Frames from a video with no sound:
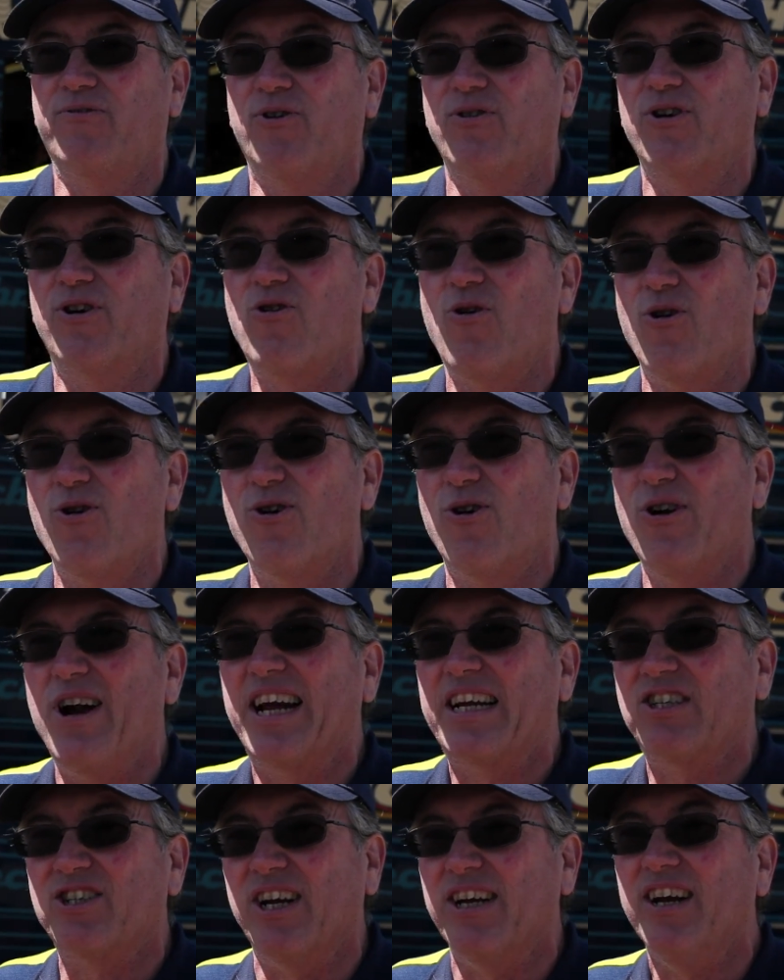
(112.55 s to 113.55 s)
for the corner
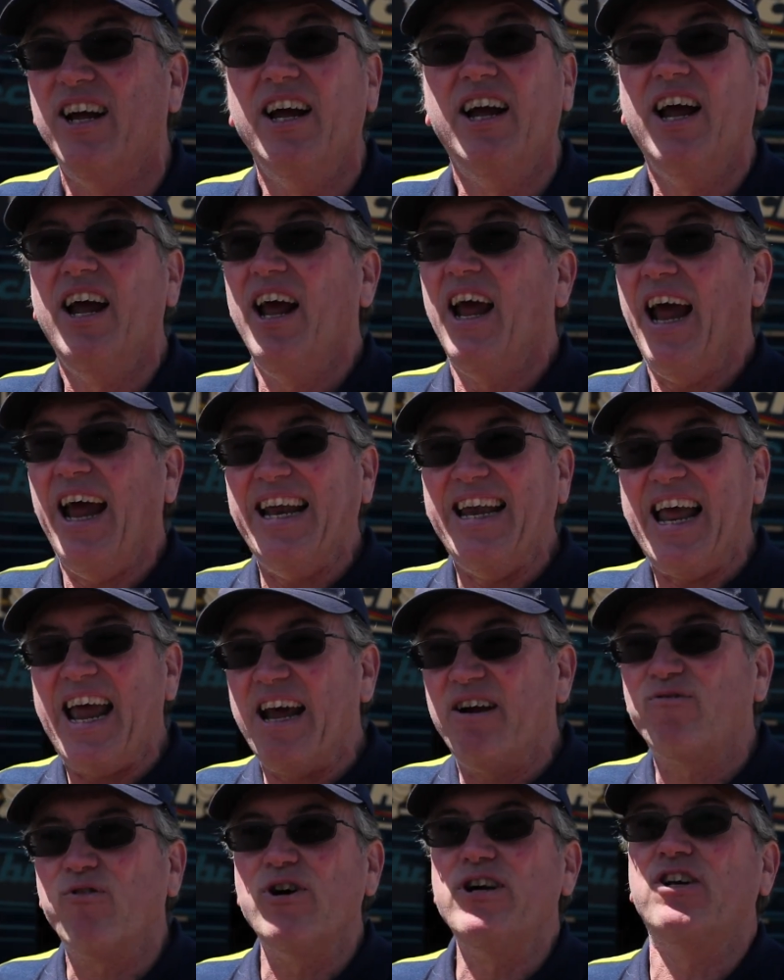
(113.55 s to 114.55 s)
exit. And
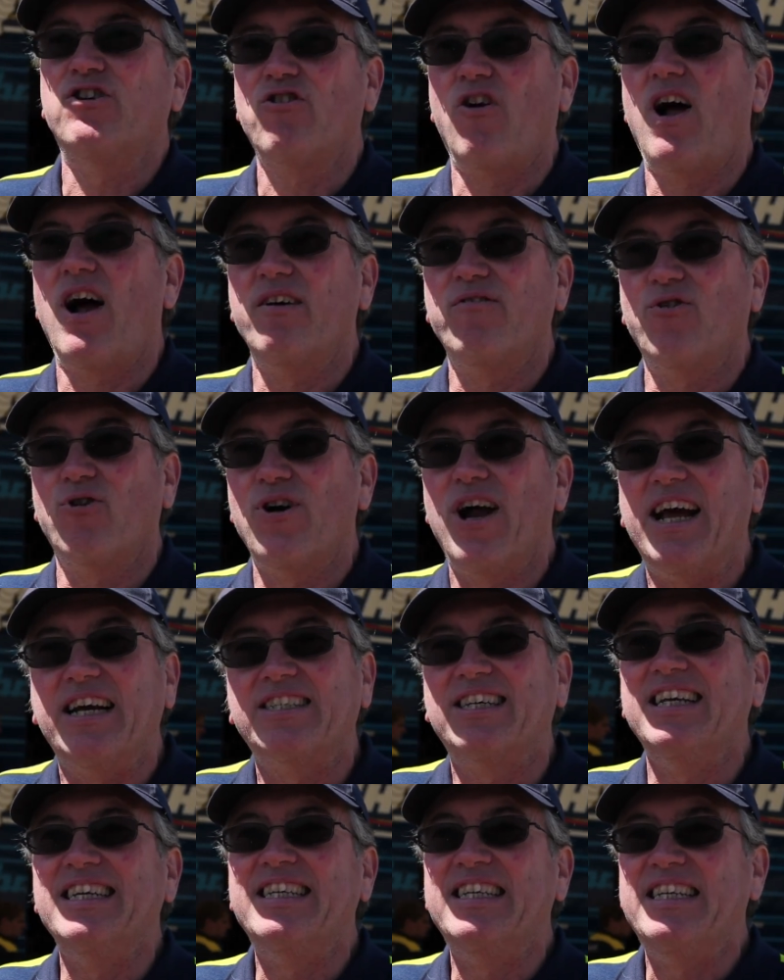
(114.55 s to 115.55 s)
every driver
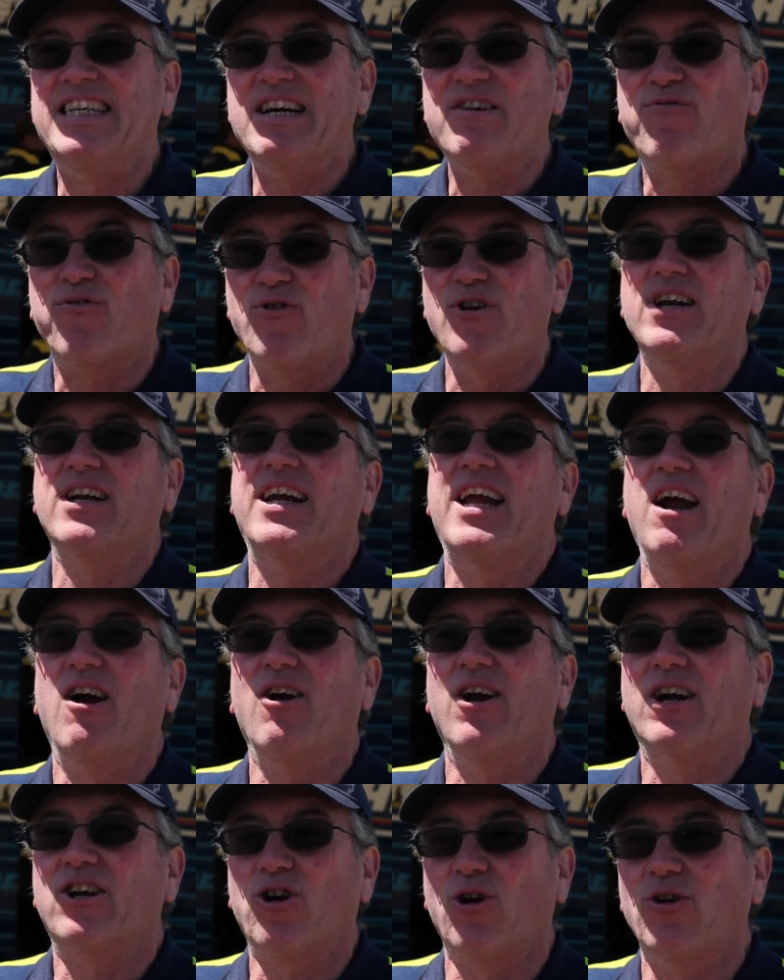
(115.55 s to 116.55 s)
has a different
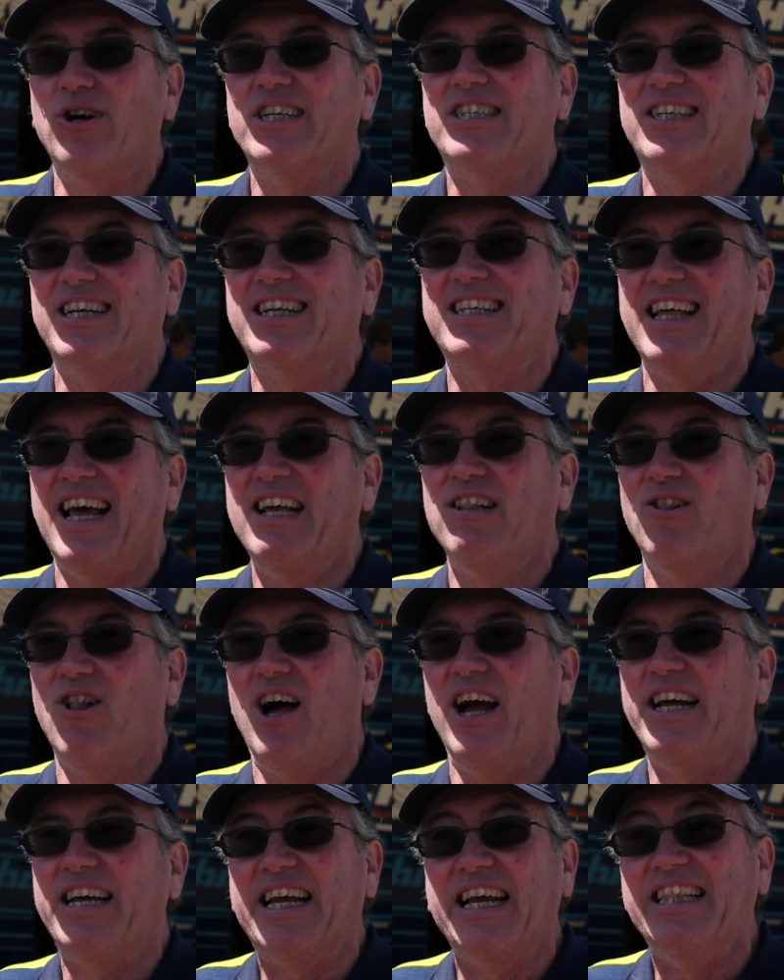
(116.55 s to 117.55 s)
characteristic they
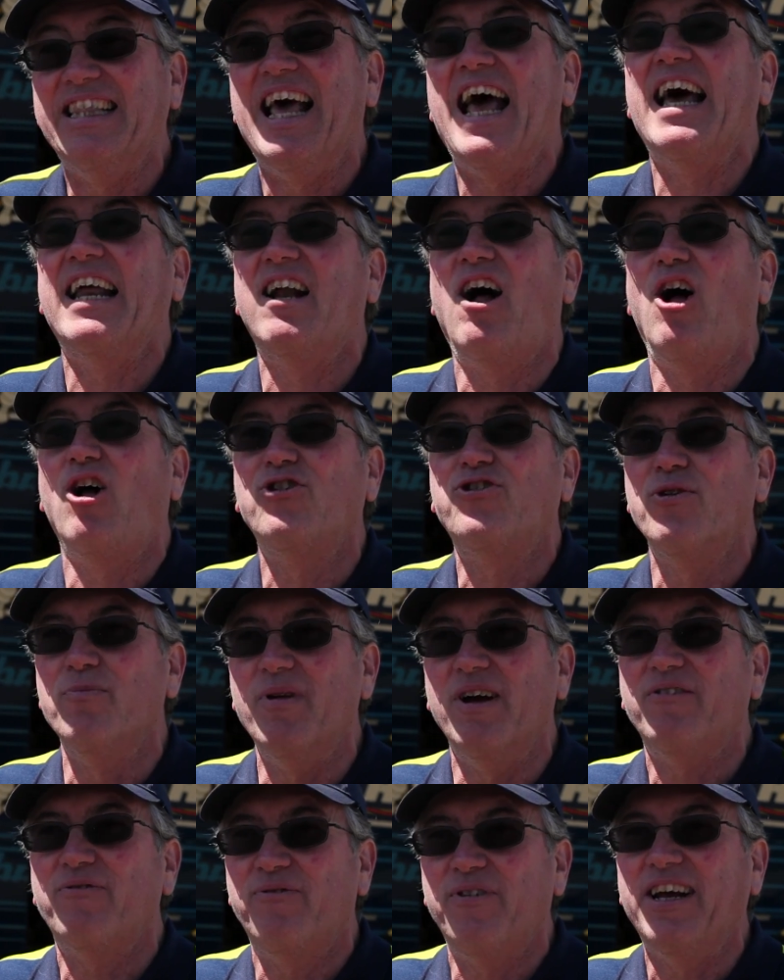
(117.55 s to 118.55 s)
like in that
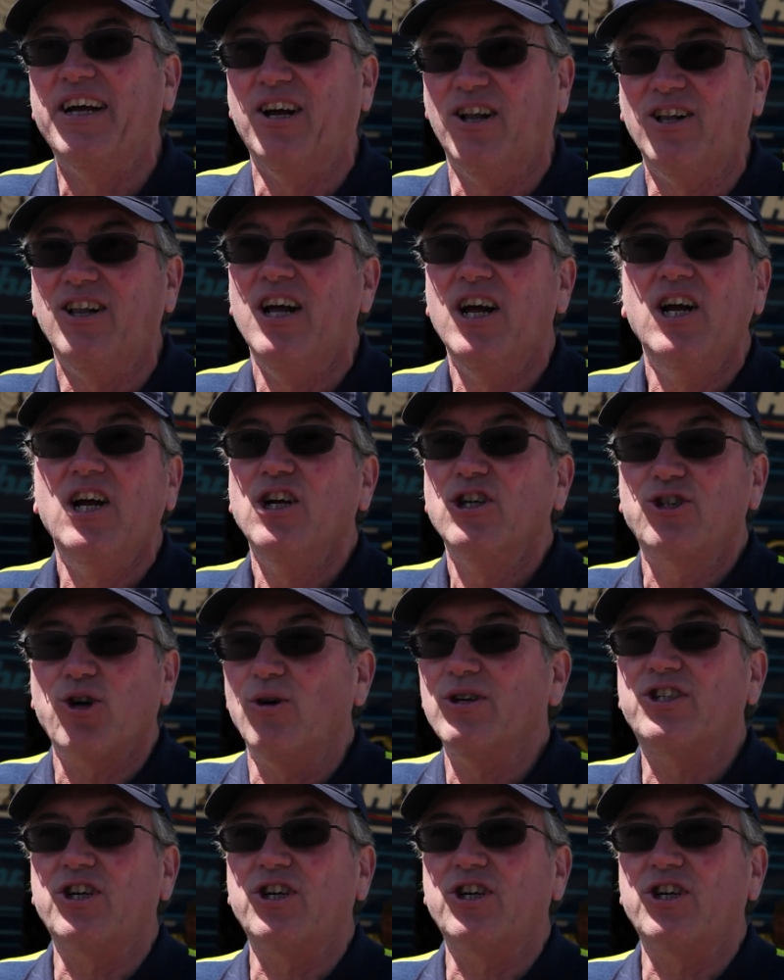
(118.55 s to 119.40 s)
ultimate feel. So